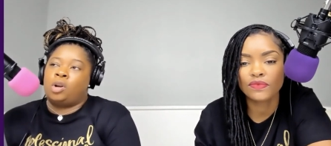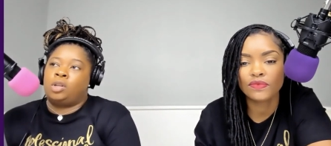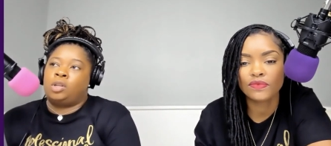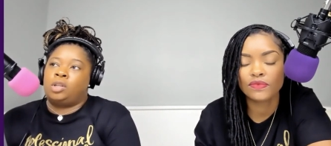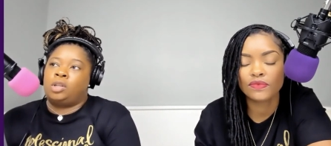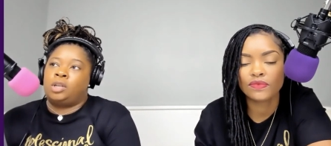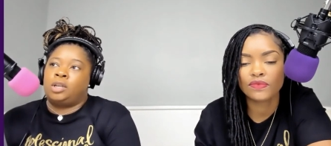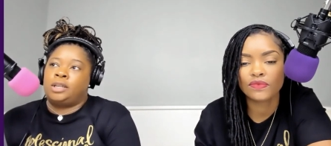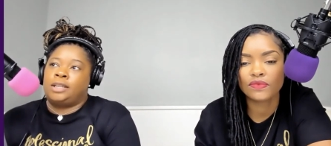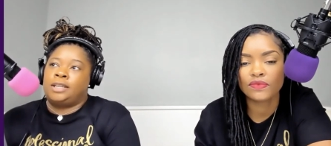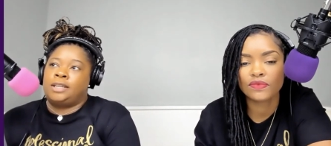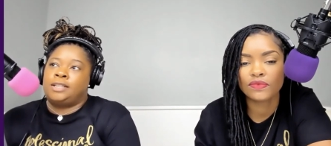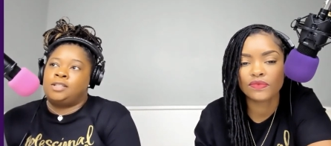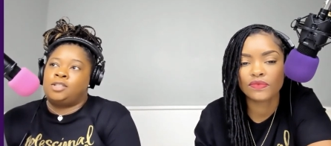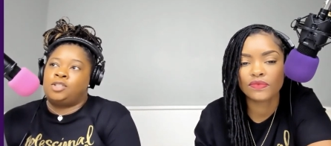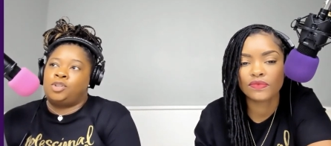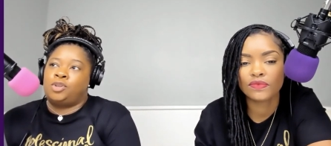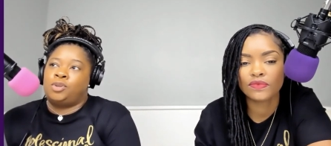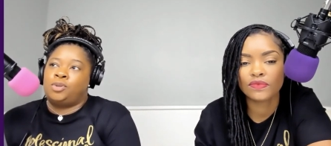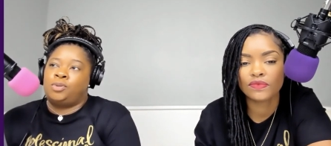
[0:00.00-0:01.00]

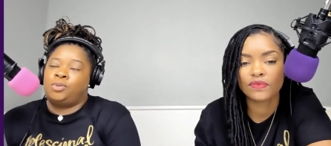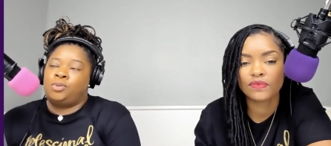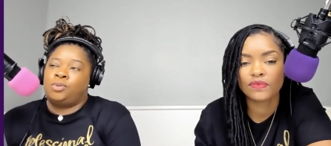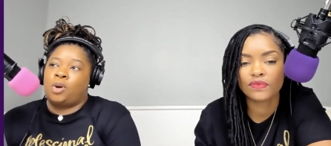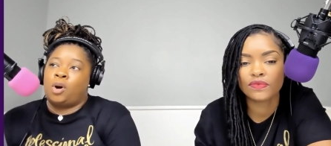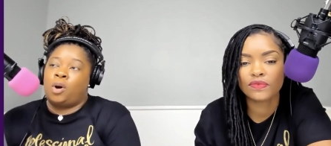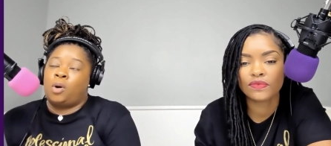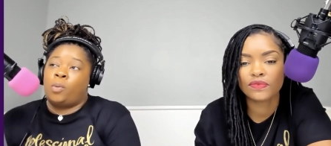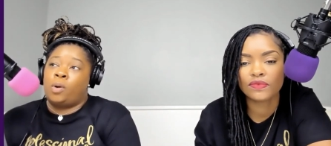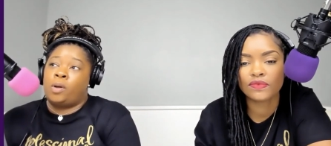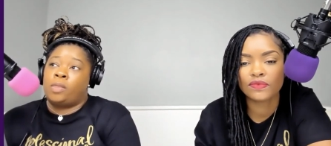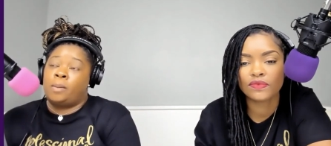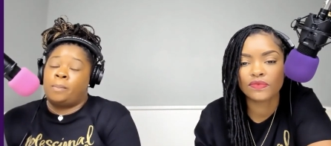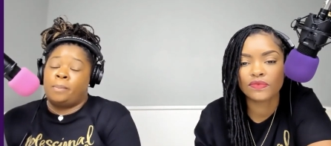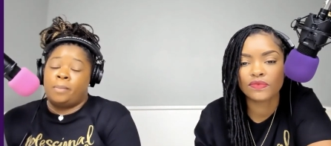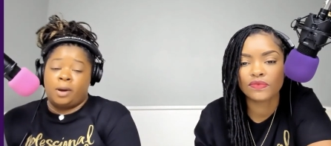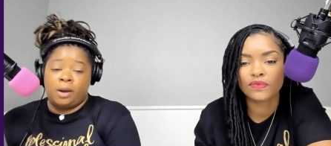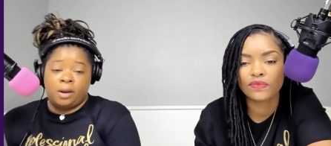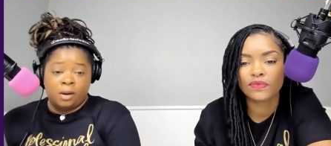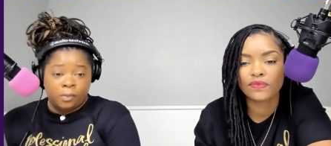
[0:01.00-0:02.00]
Speaker 1: looking to go where the
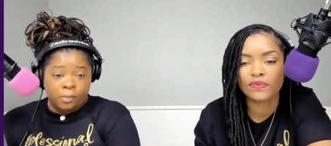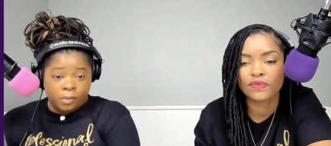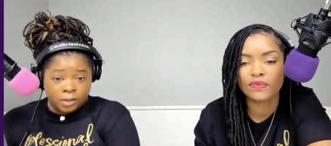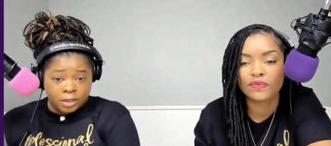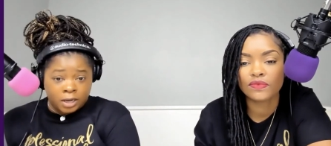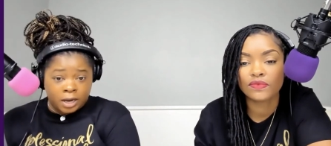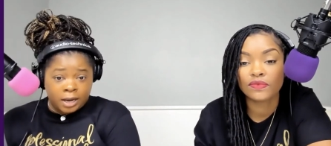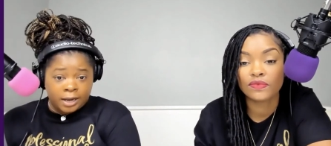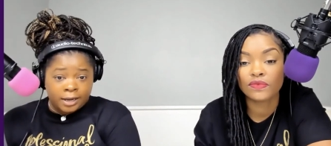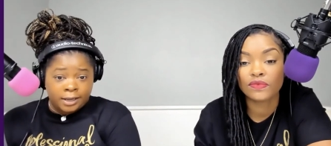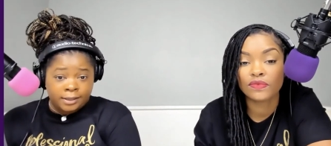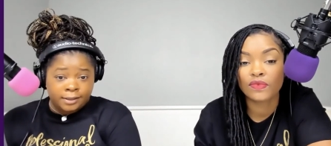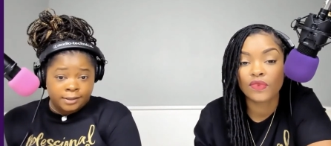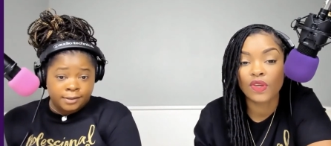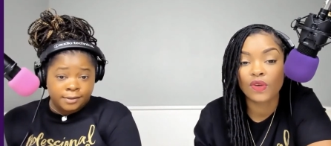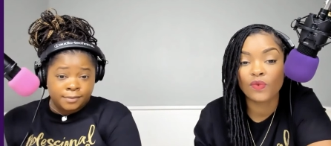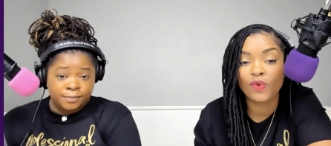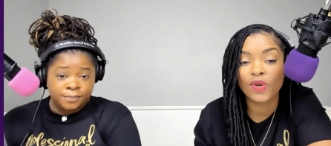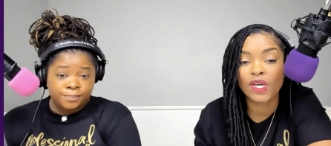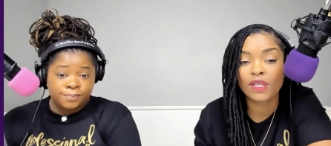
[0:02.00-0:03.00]
money
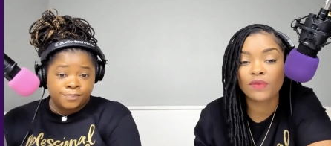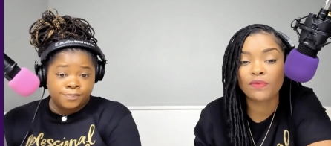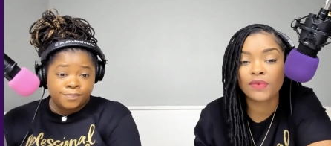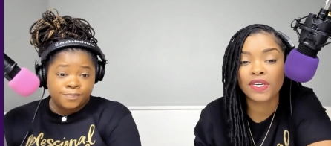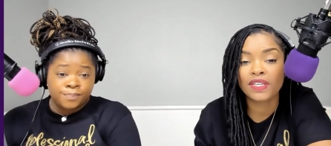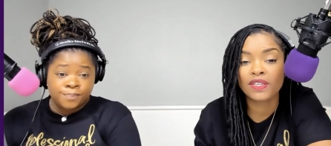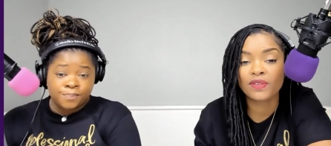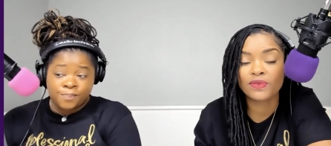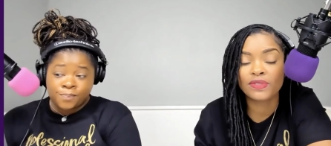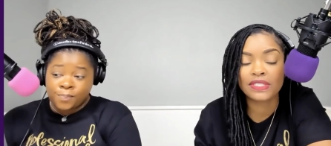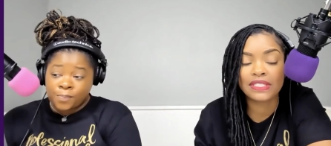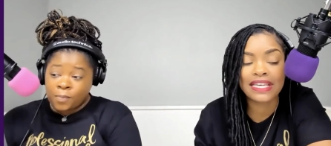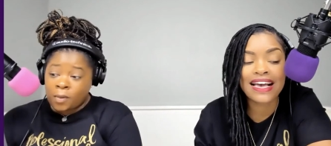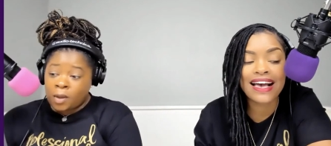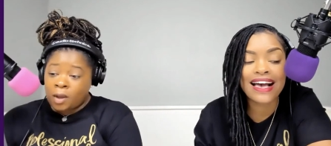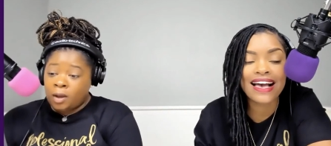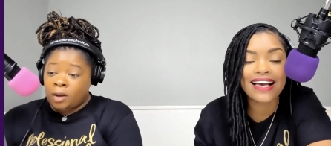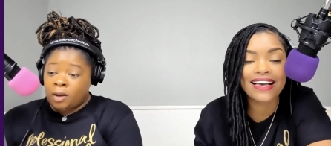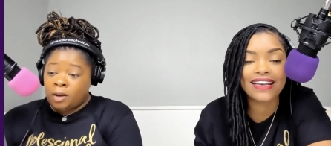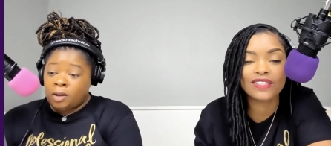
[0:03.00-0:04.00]
resides. Where the money
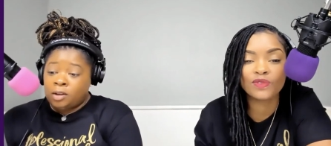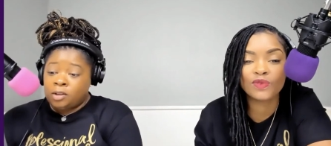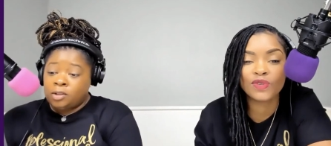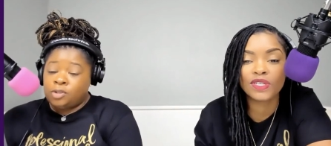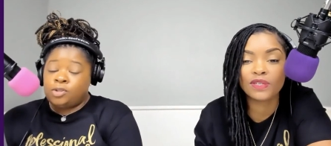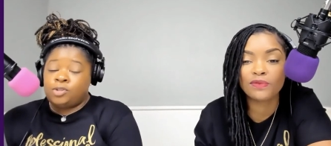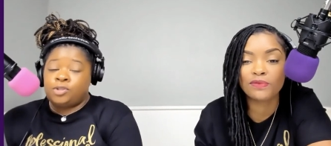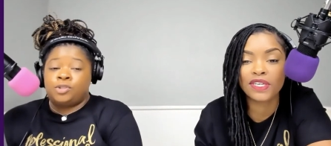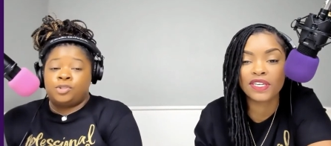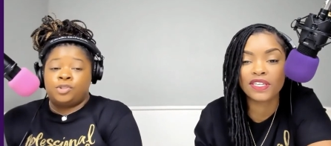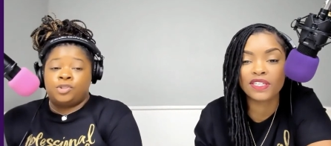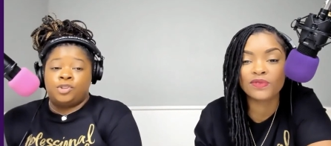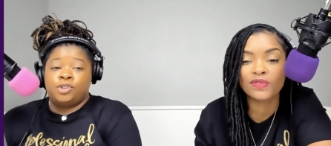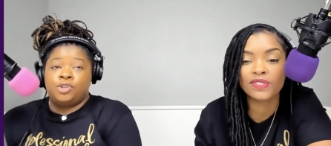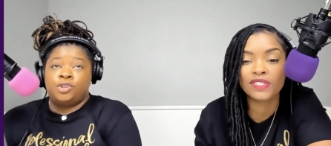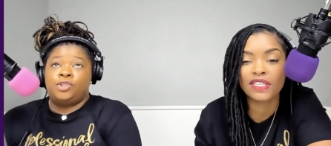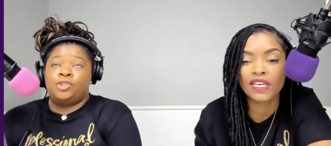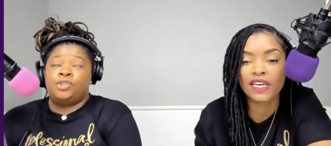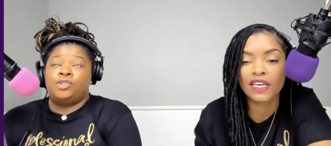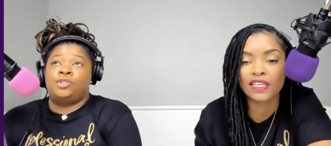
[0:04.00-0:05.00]
resides. Where the money
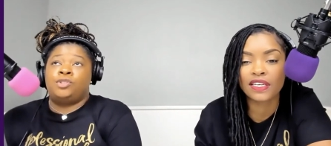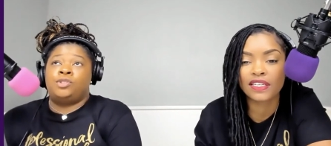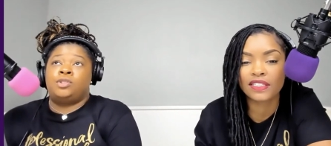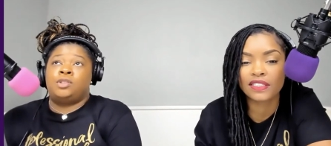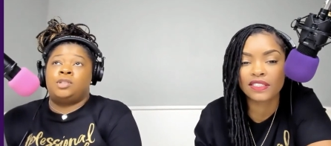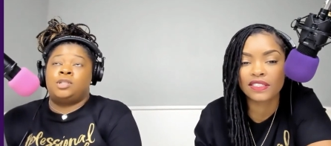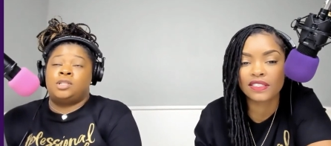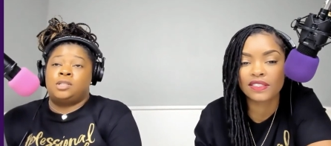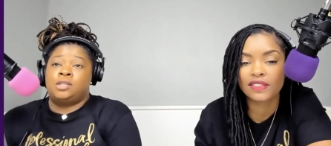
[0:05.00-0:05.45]
resides.